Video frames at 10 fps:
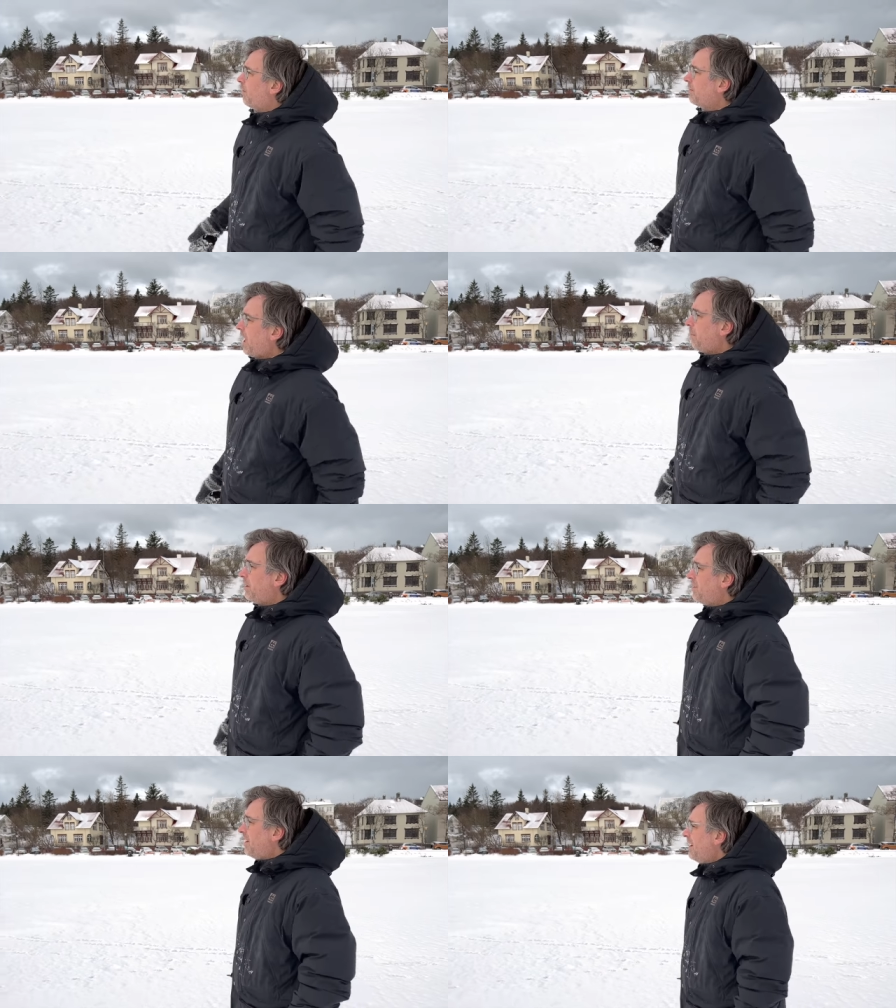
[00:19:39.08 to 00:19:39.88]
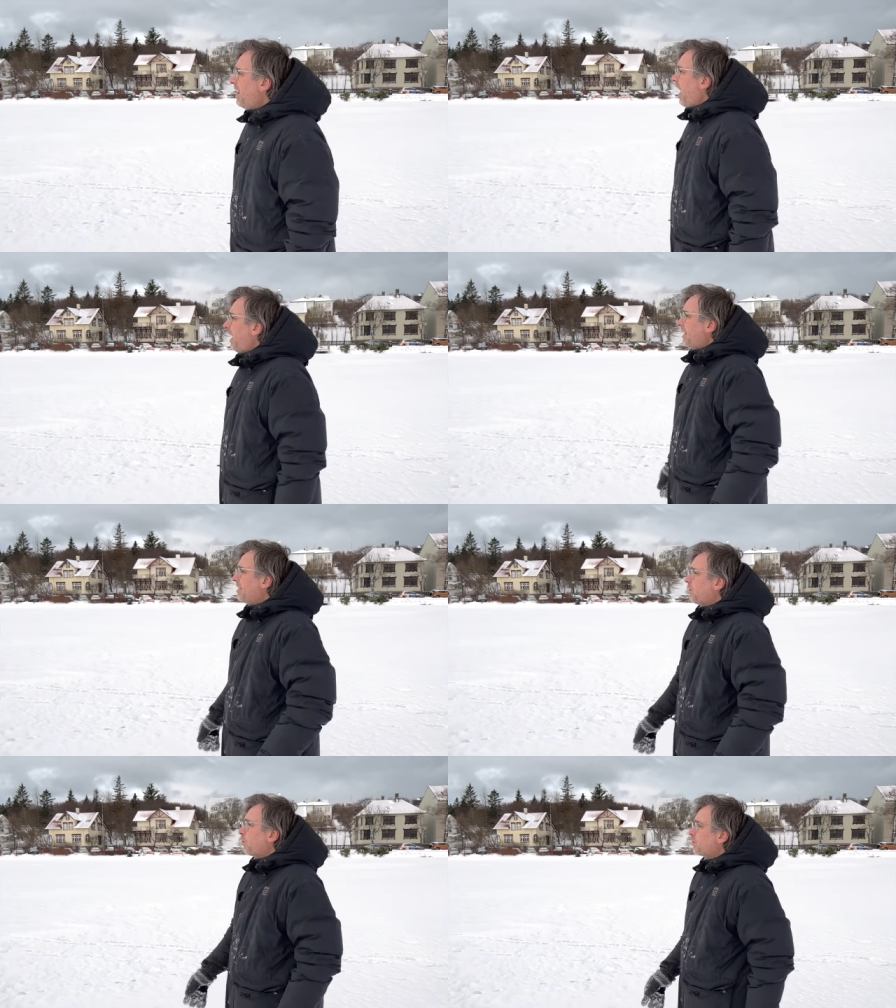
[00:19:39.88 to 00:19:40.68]
damage, and
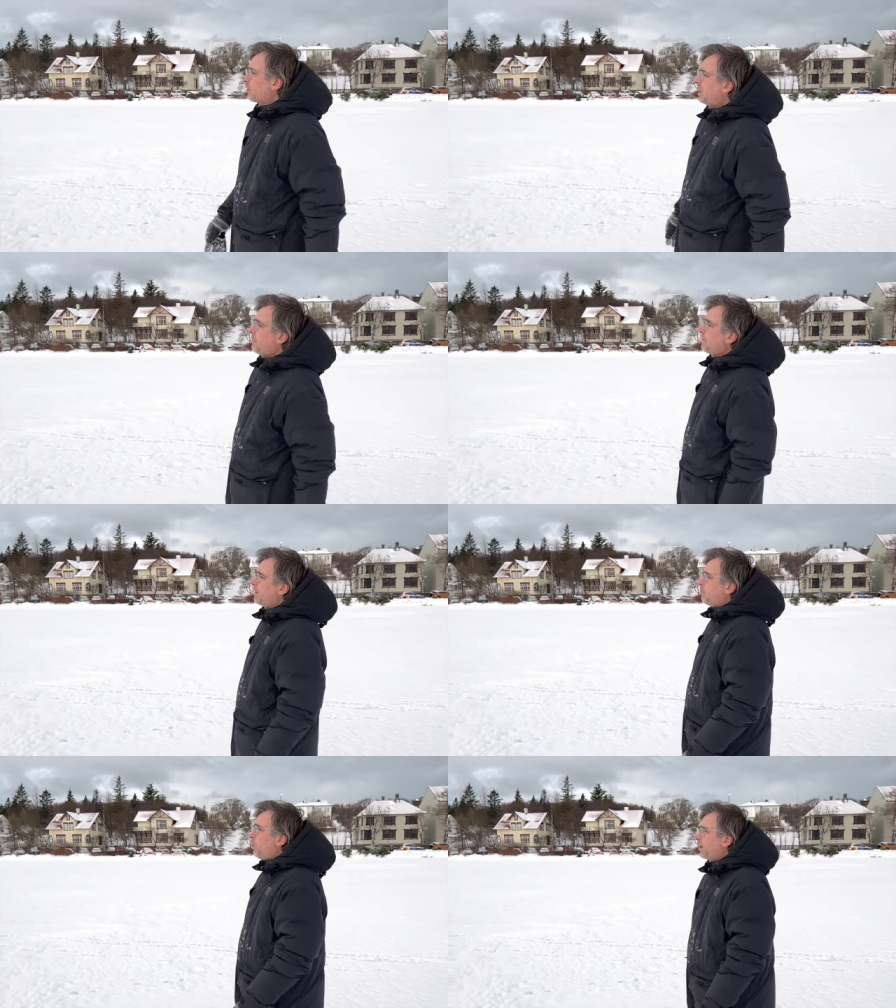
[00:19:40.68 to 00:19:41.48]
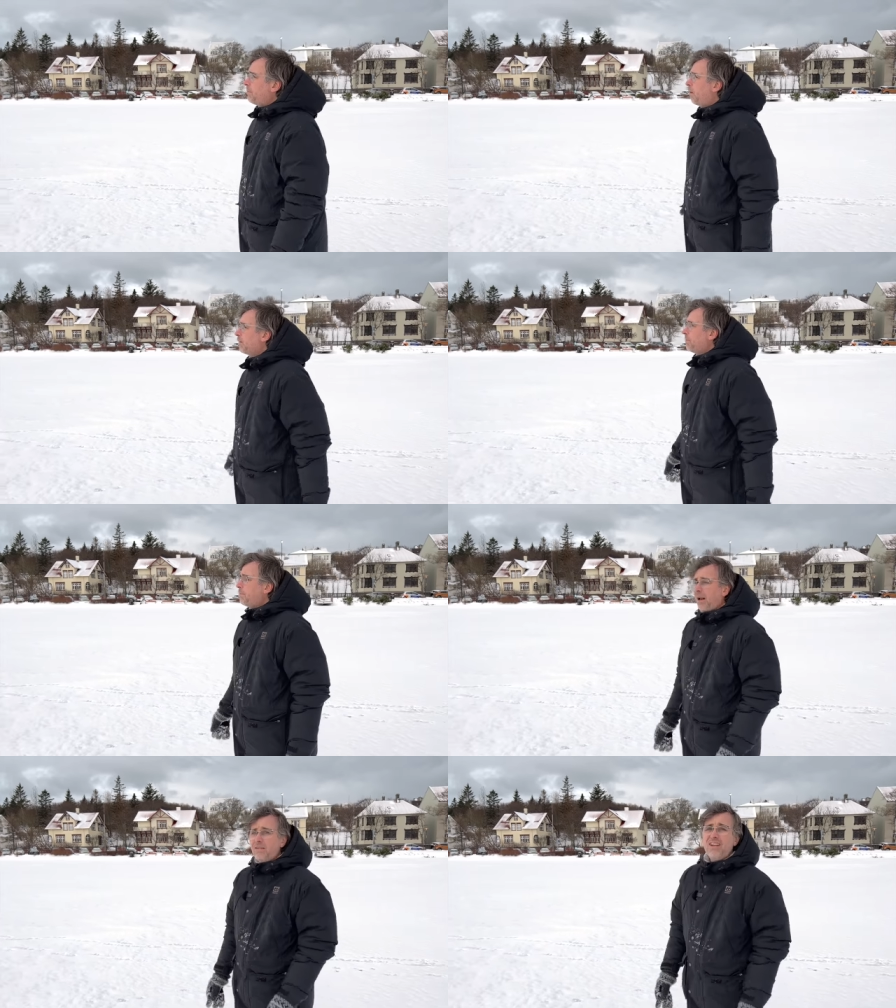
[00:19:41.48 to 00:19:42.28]
it's also keeping more important
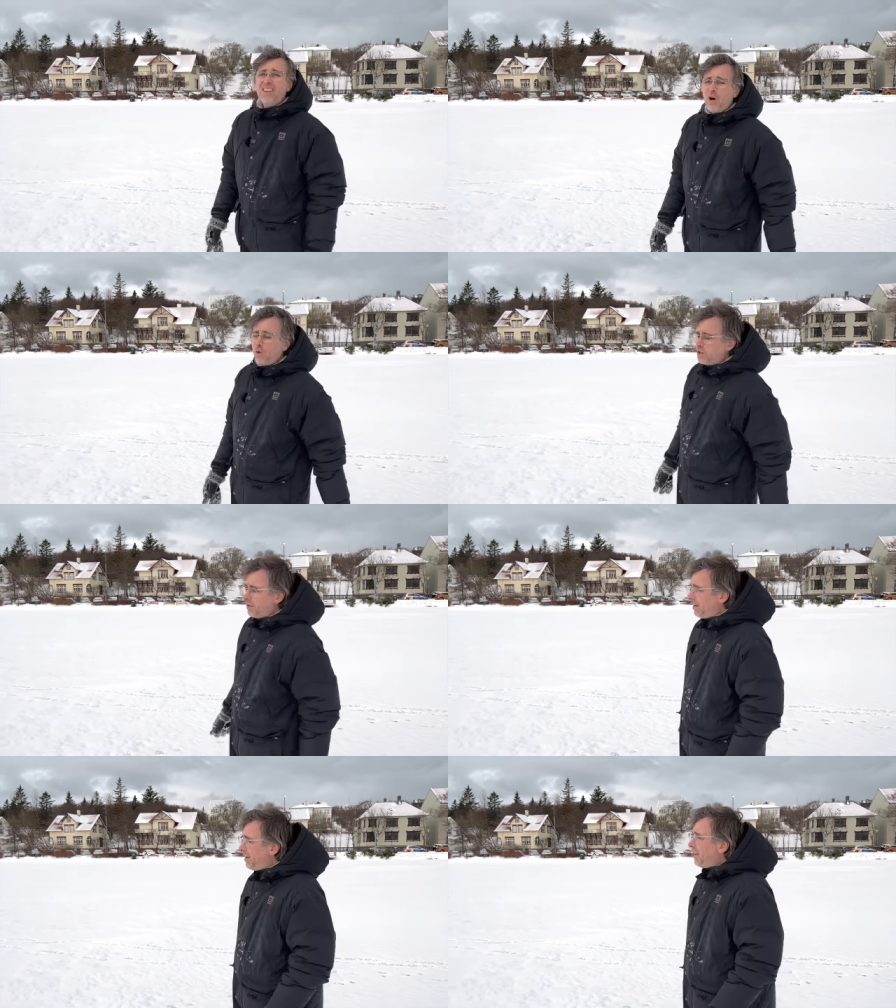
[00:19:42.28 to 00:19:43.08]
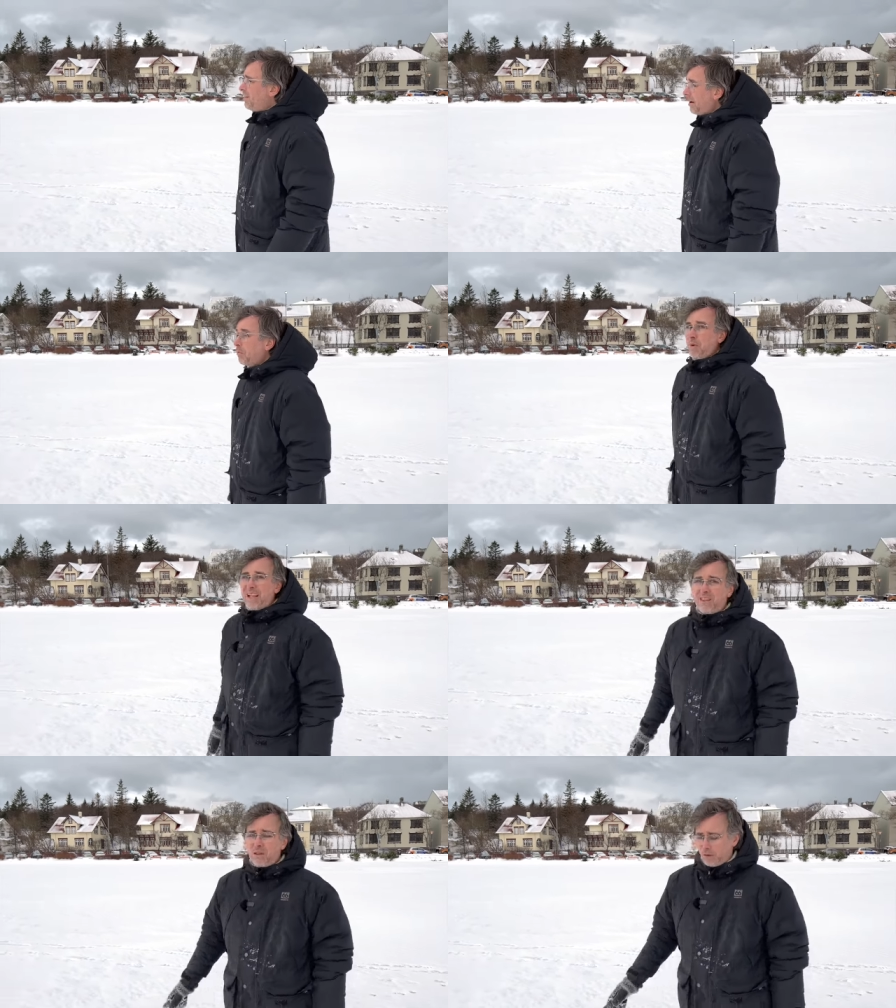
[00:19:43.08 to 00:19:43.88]
balance in the ocean than
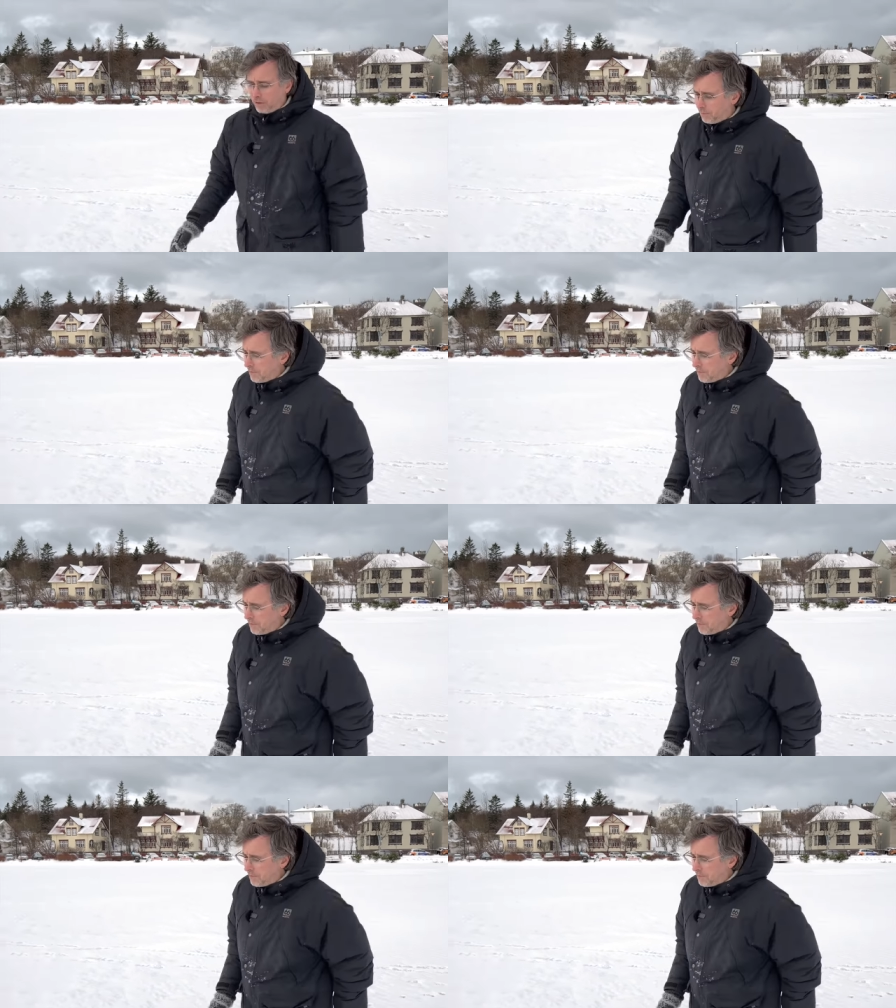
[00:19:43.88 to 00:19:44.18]
we thought.